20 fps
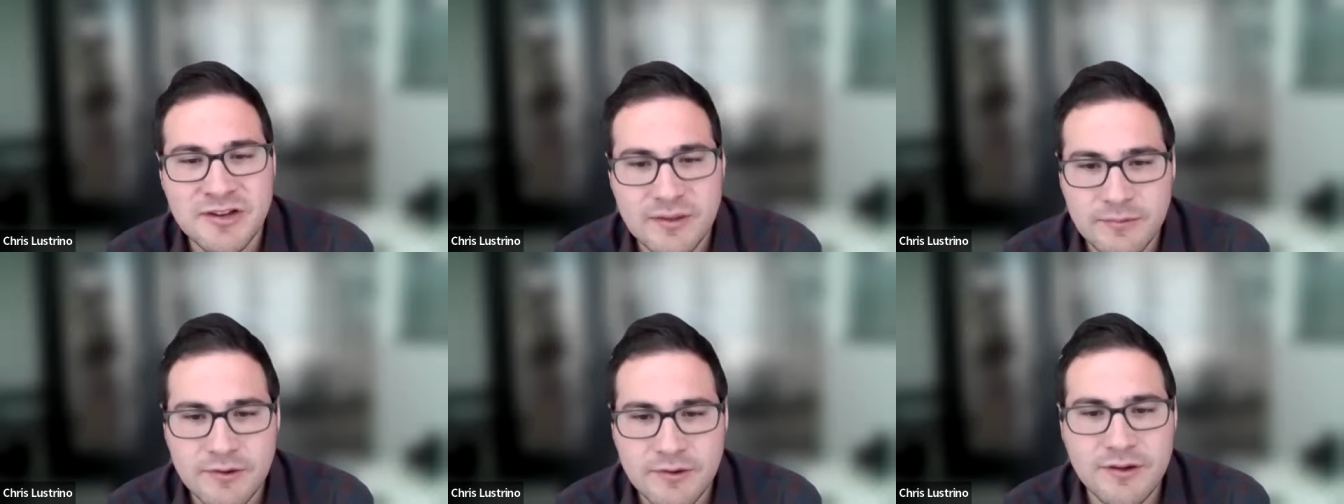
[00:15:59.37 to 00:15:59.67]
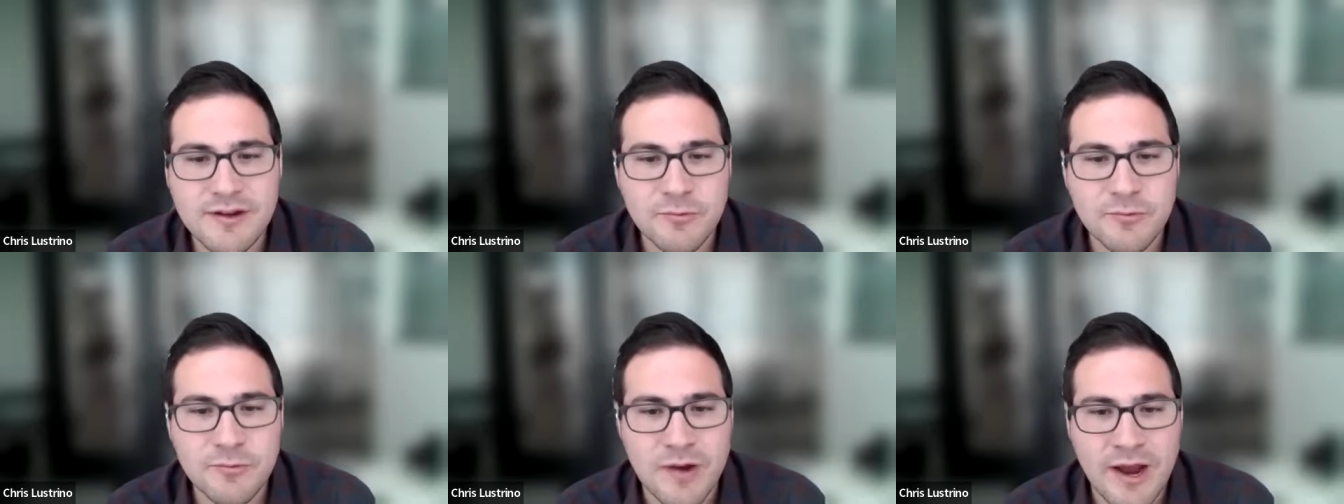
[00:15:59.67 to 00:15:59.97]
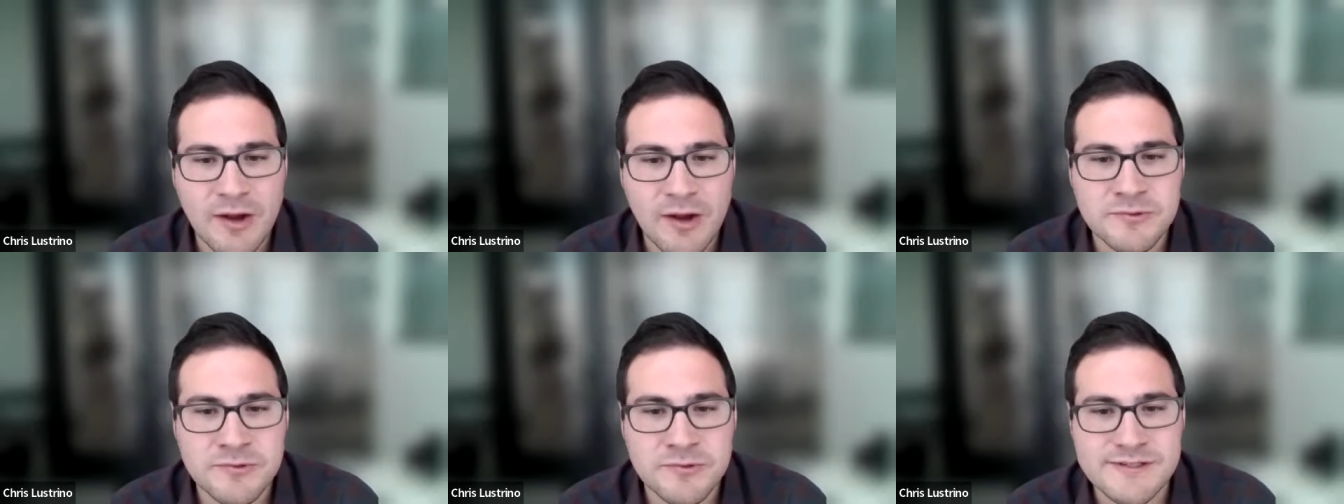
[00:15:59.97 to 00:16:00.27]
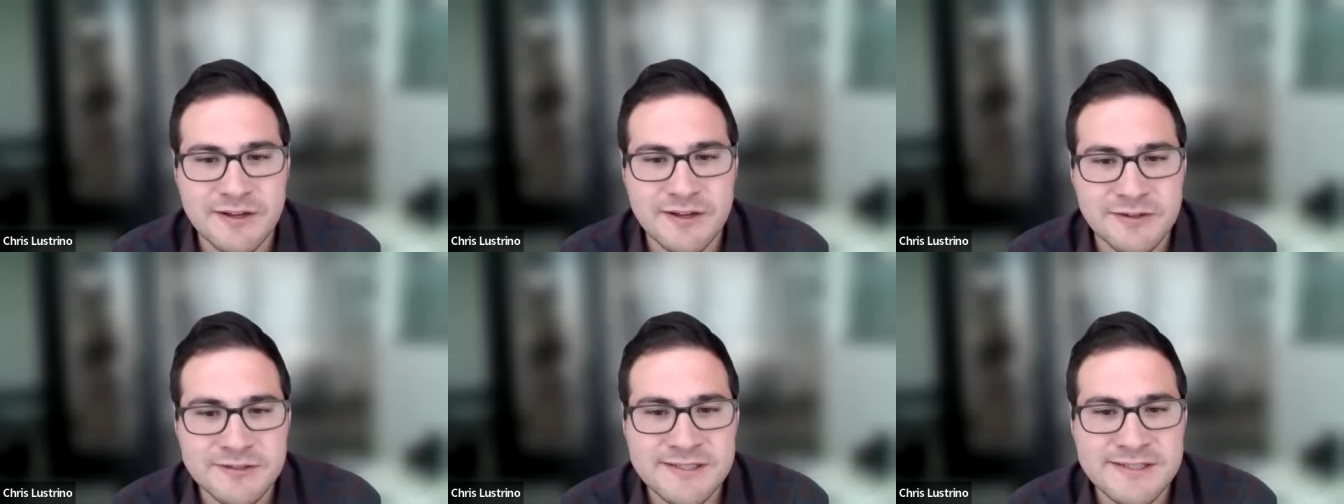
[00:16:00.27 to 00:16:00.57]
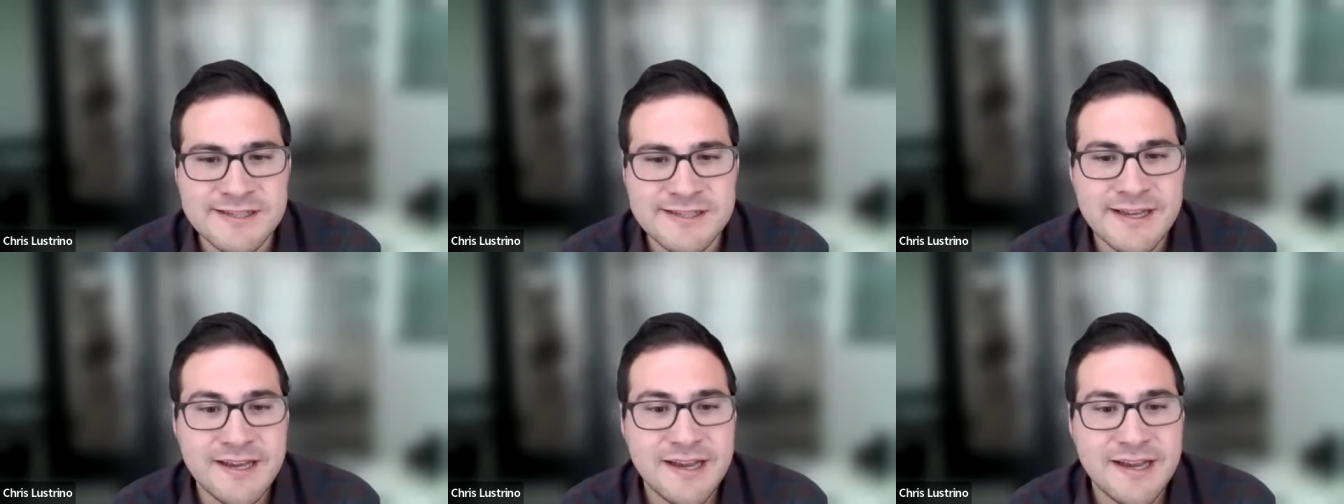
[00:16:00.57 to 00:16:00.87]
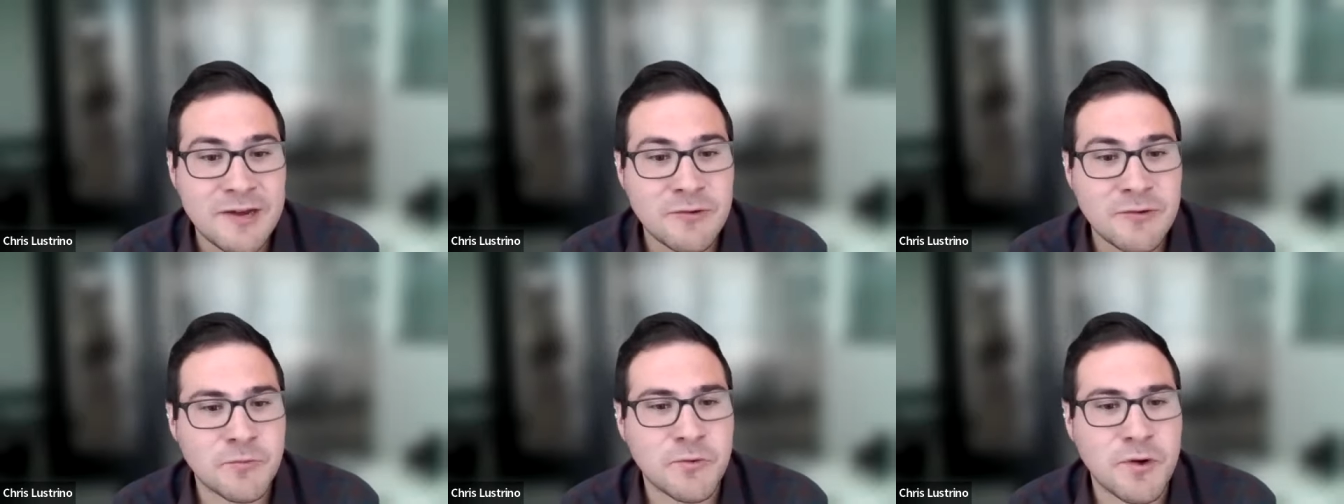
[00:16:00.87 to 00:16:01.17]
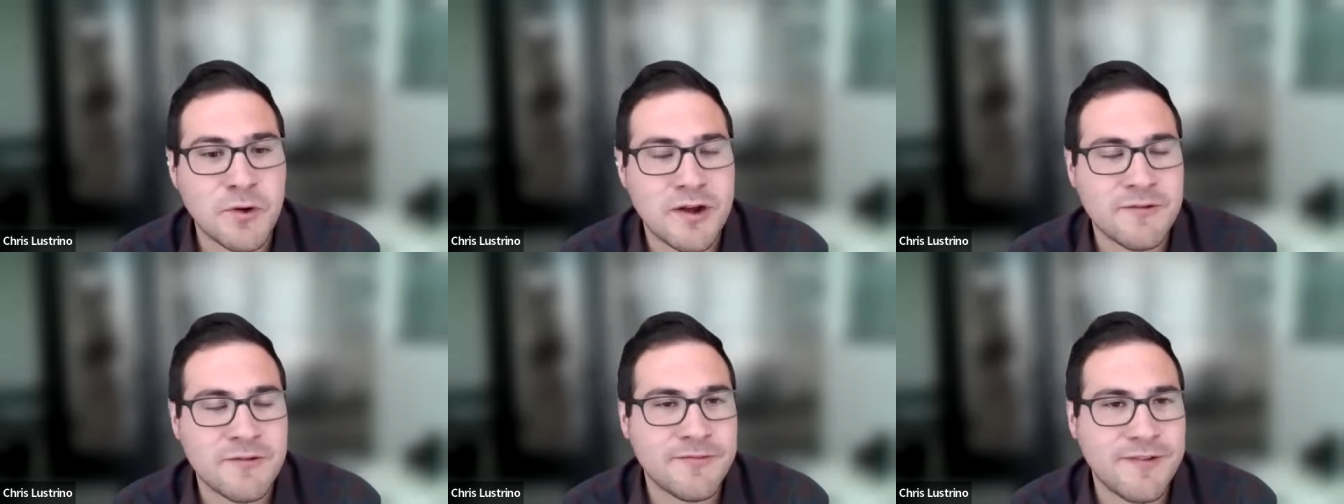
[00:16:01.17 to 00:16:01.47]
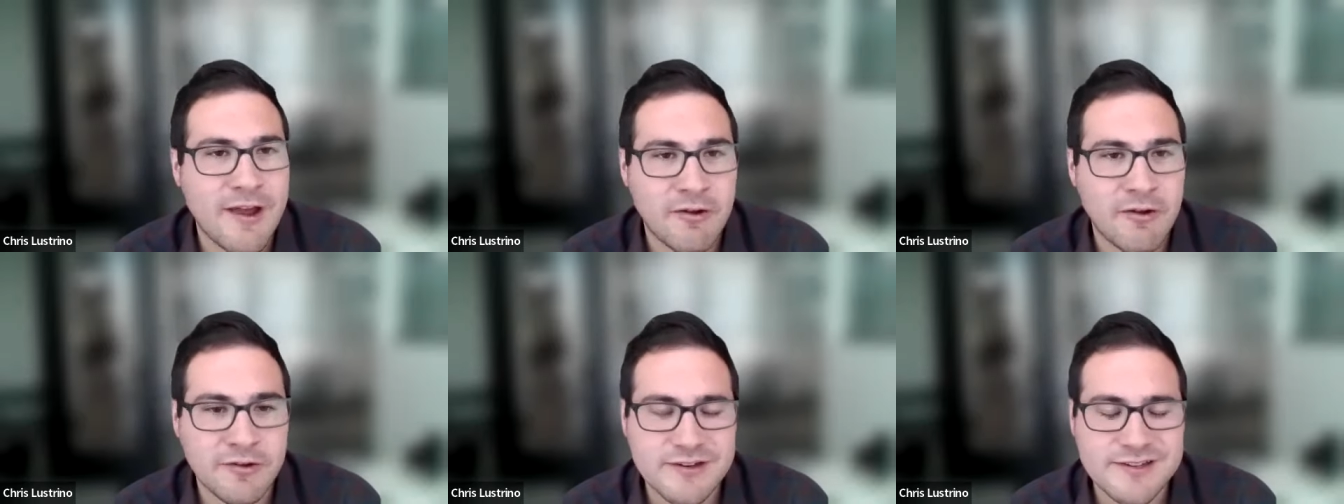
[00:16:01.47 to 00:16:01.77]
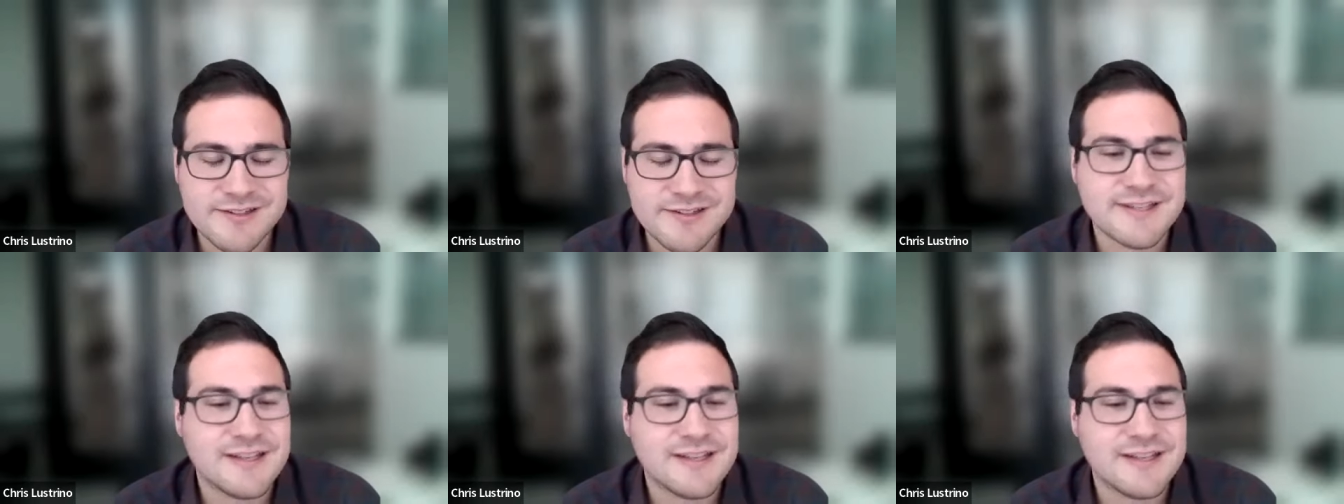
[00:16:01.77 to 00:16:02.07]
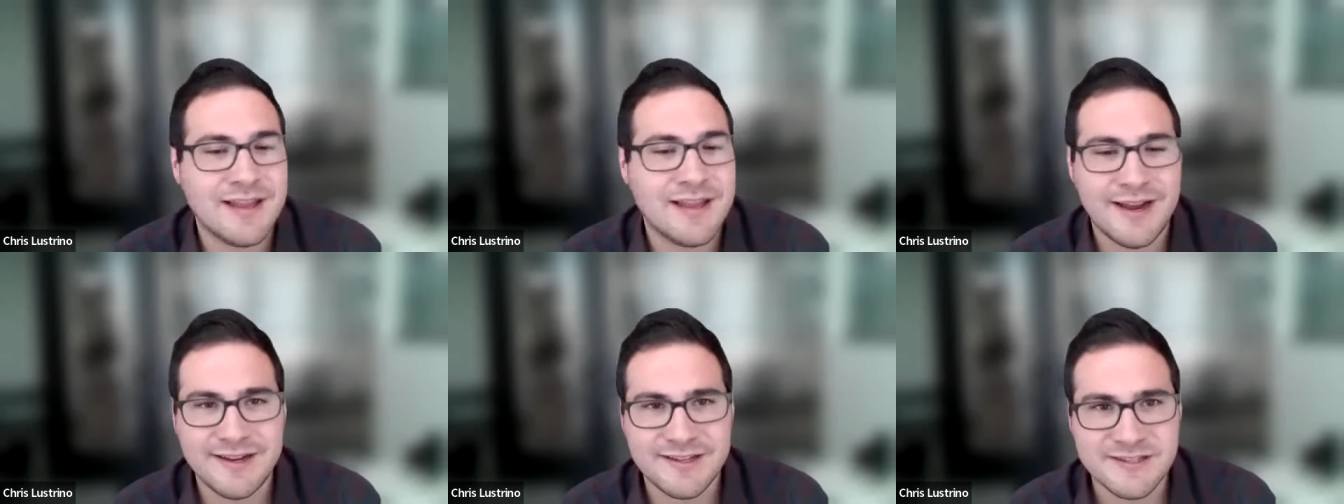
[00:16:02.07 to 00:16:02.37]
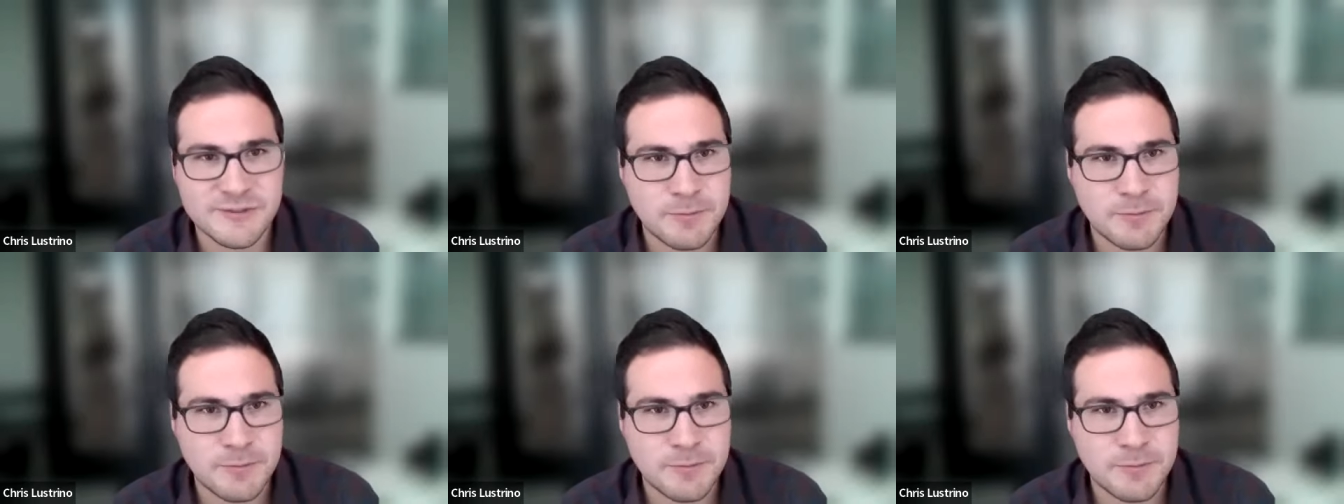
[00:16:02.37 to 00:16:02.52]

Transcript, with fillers: community round results in front of founders like